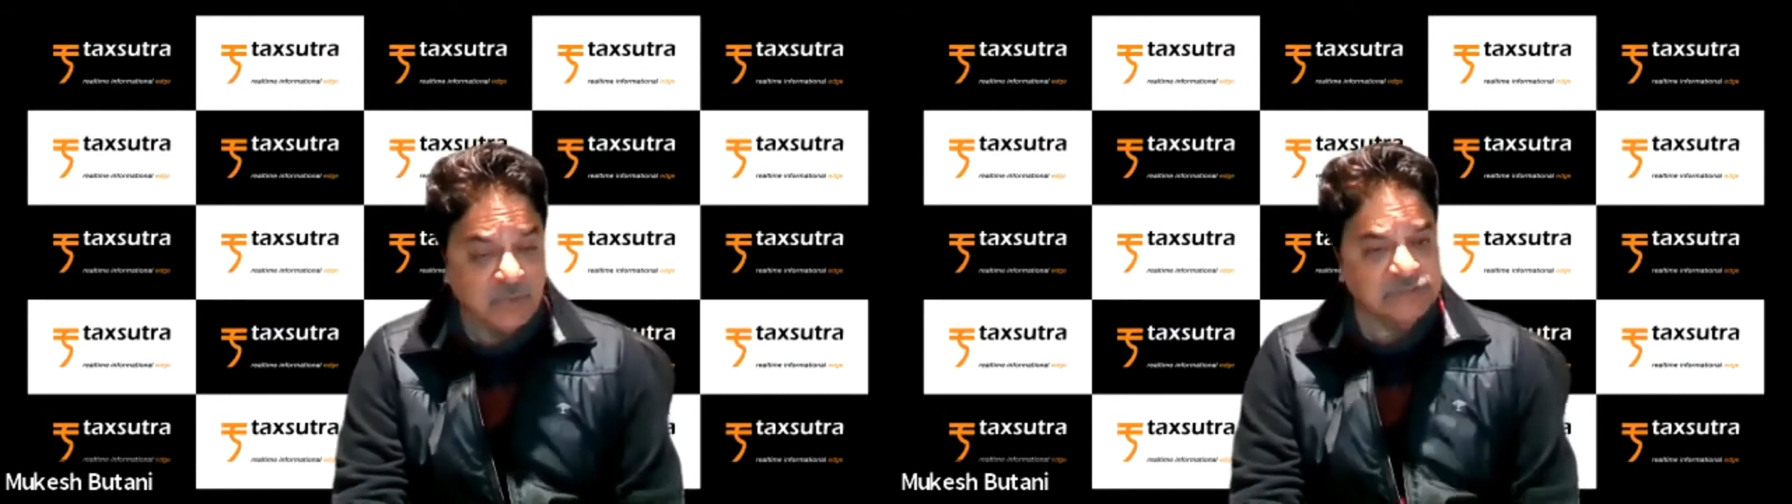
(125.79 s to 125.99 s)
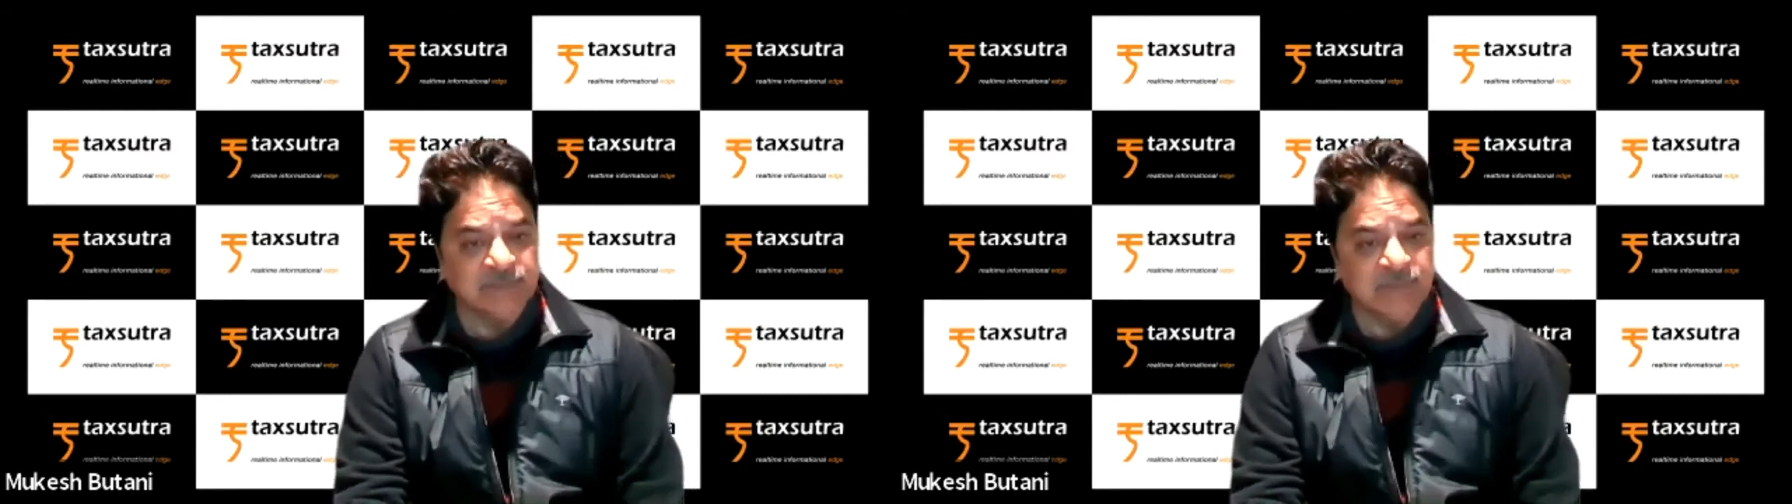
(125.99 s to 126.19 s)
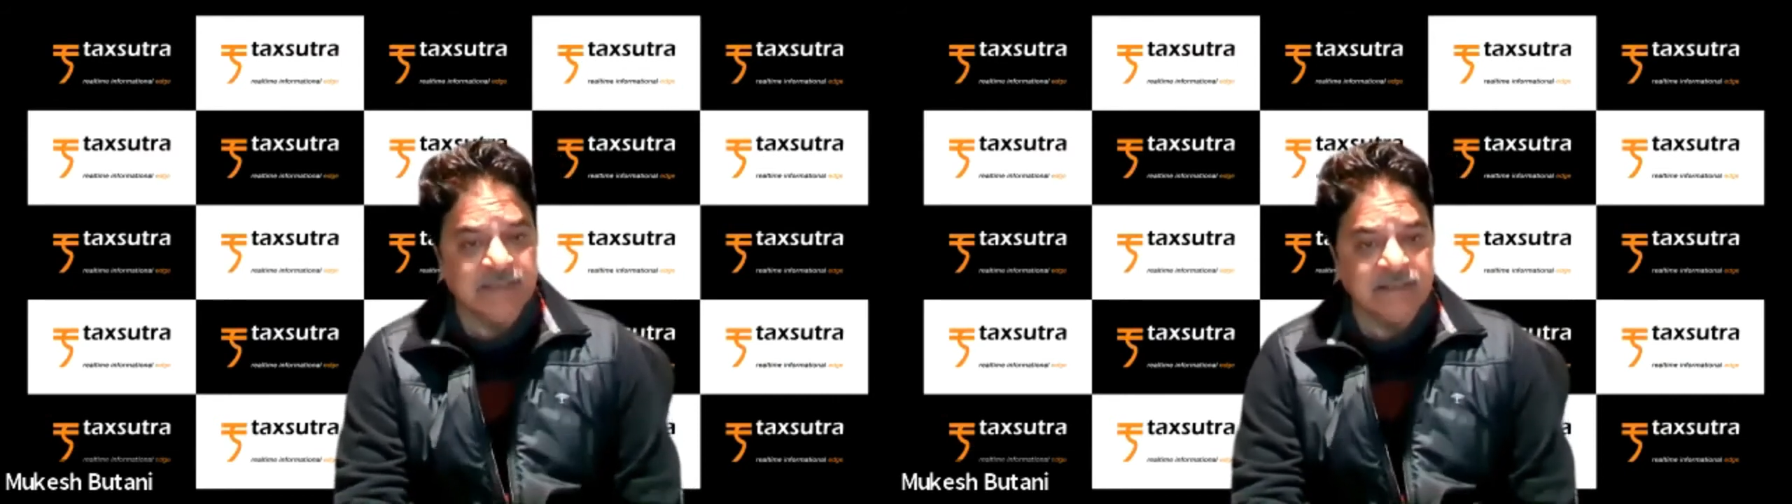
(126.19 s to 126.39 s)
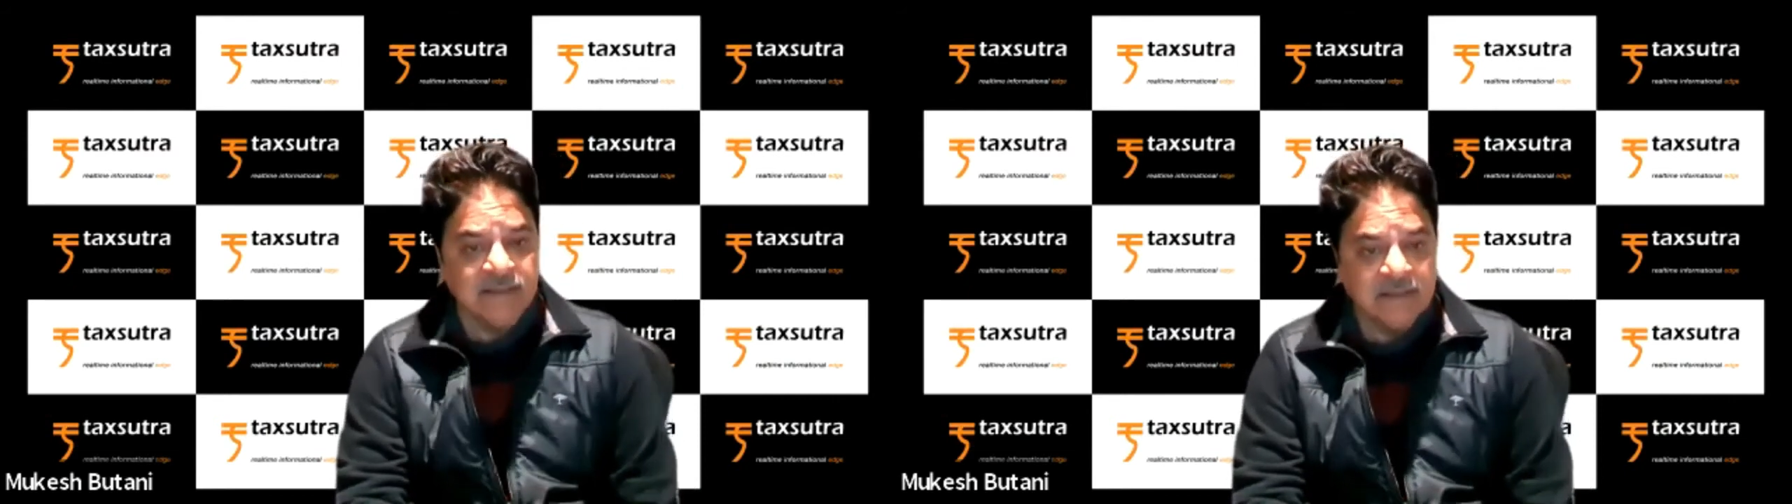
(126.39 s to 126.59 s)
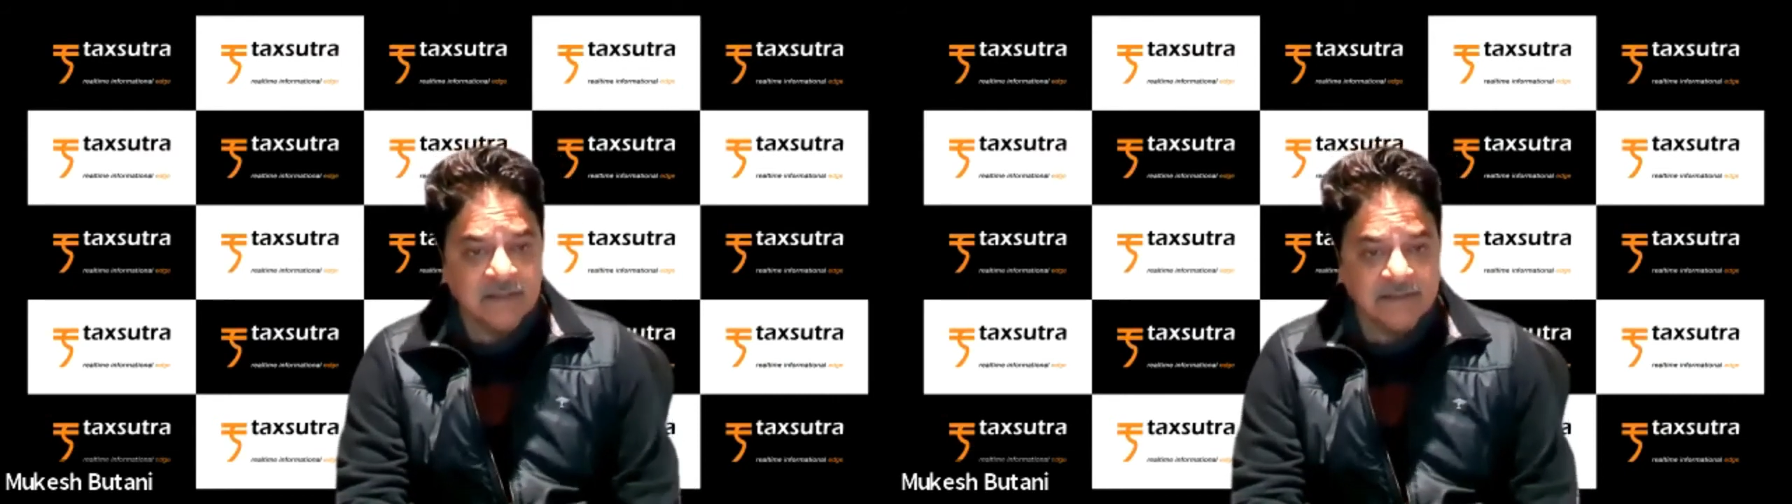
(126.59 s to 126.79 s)

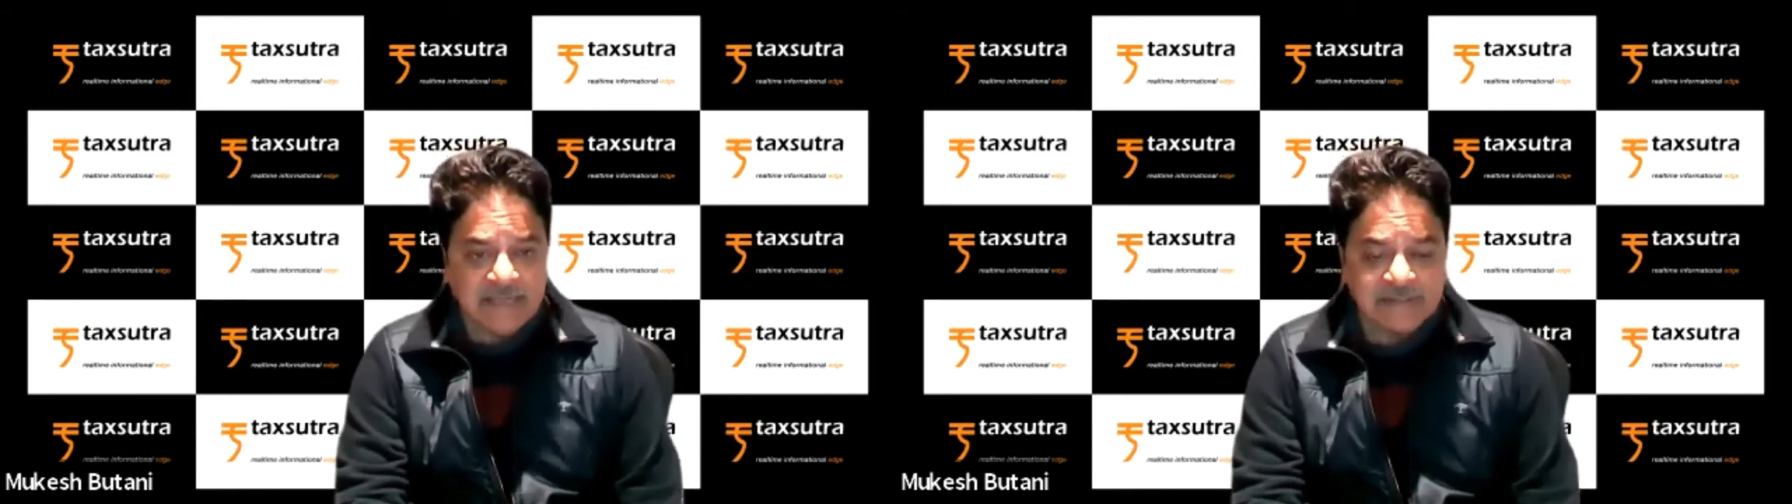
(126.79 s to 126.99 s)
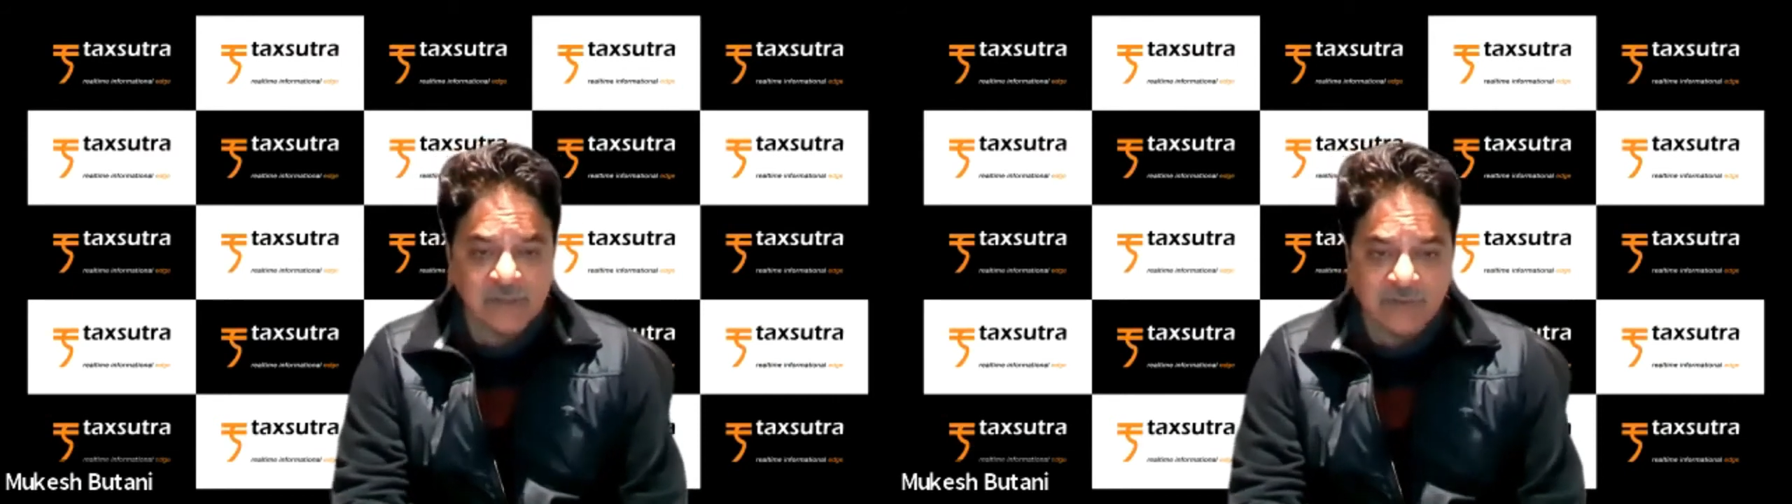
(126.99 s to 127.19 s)
possibly tax